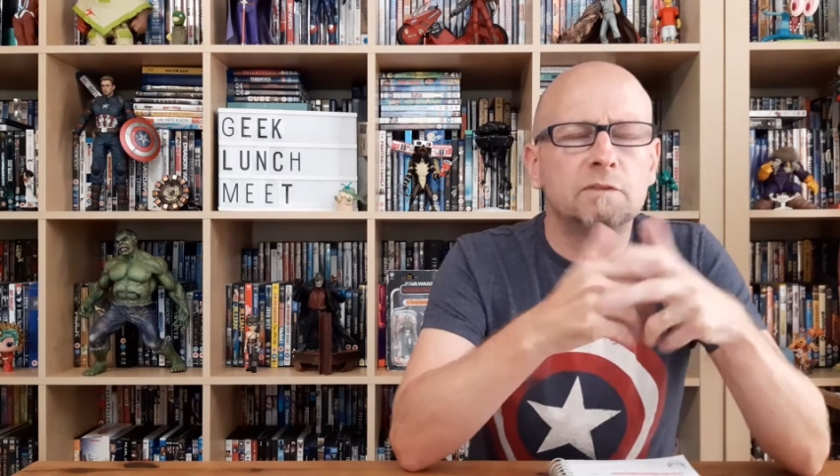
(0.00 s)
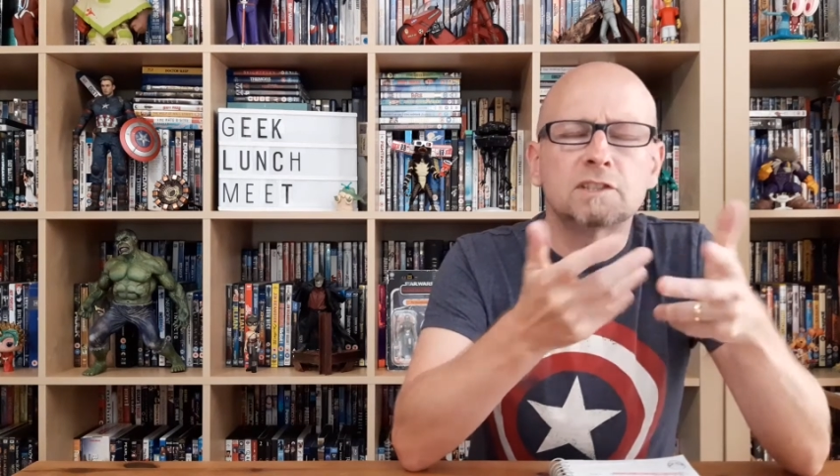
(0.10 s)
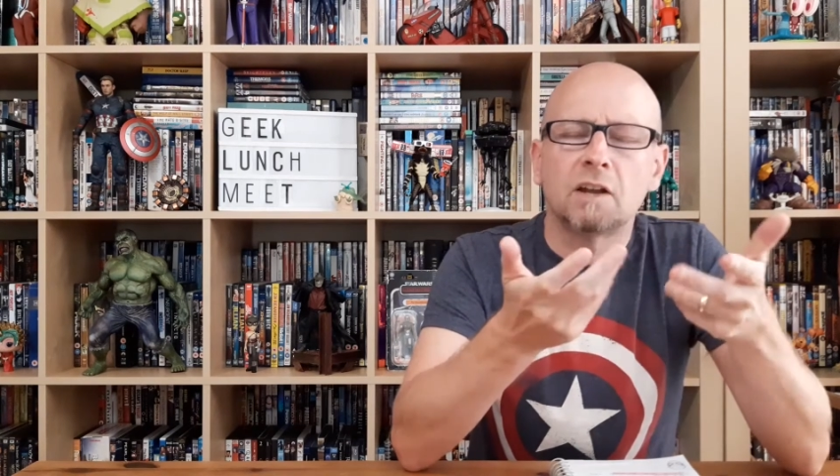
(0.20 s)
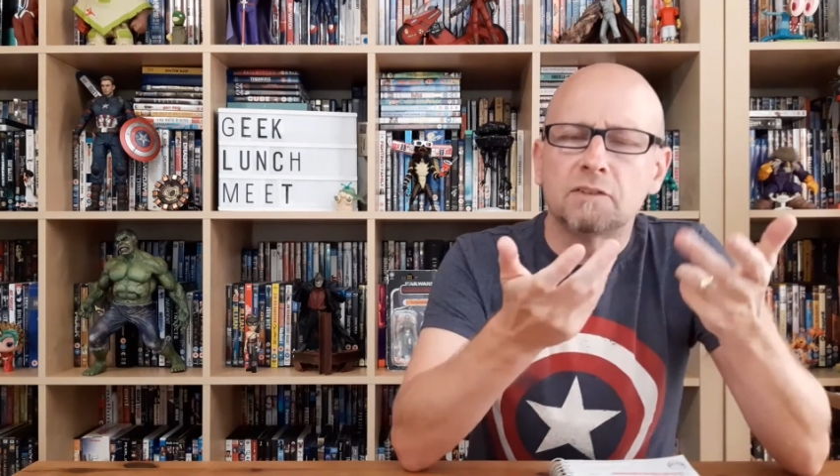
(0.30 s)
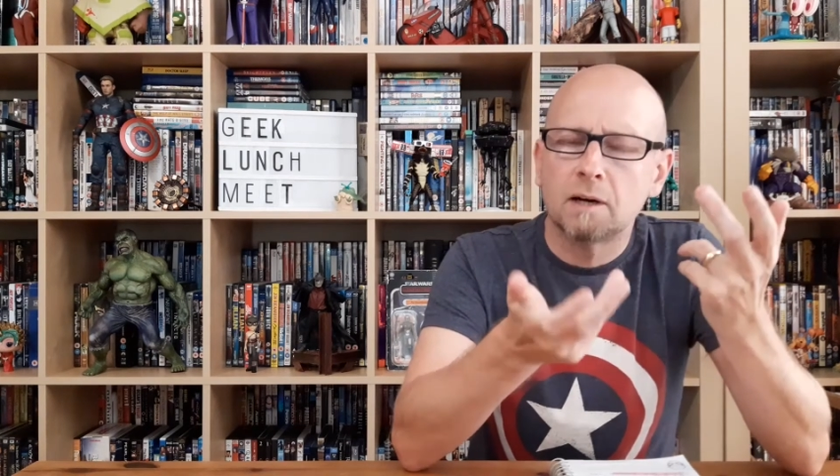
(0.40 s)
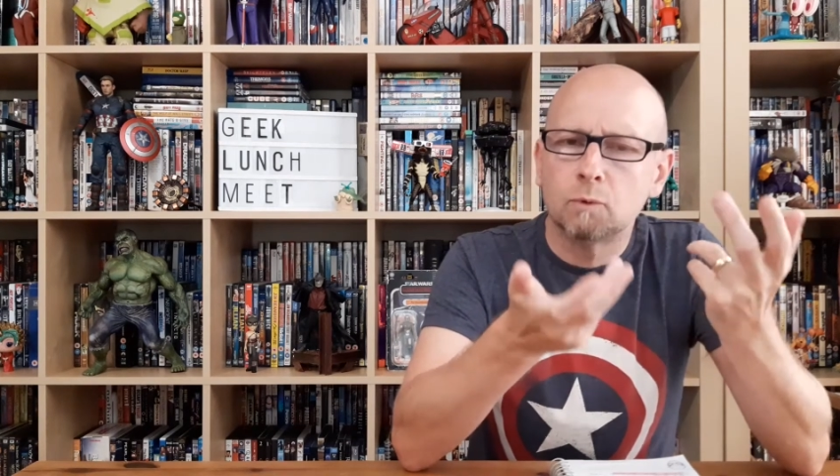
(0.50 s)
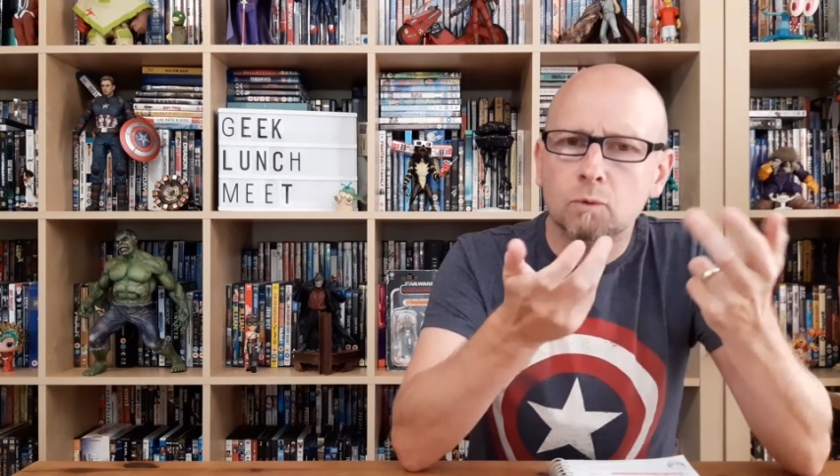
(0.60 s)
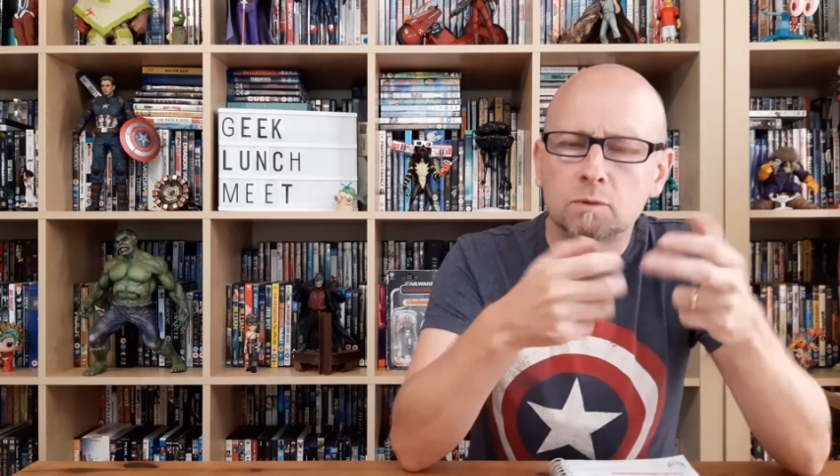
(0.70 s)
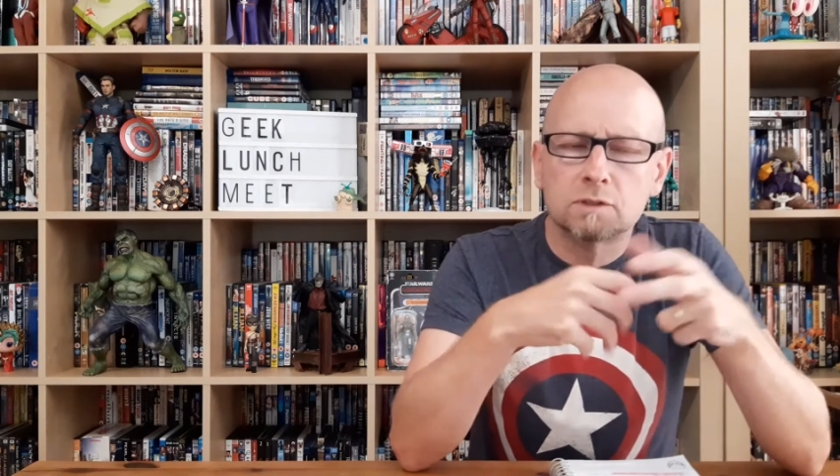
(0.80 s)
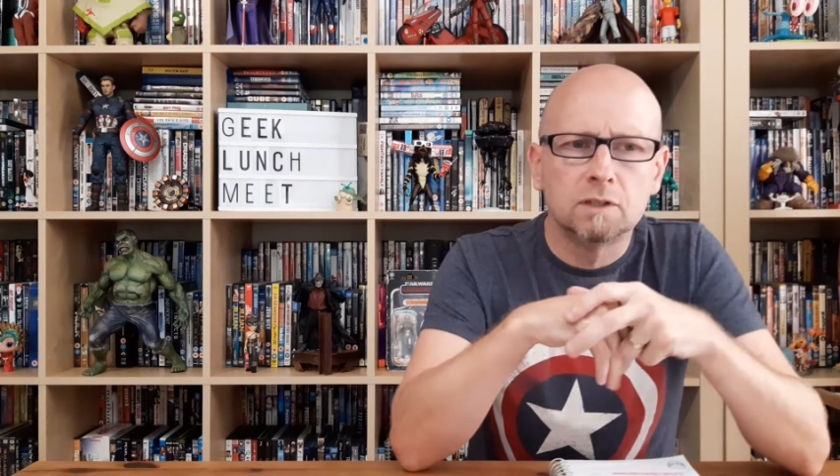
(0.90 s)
stunt doubles,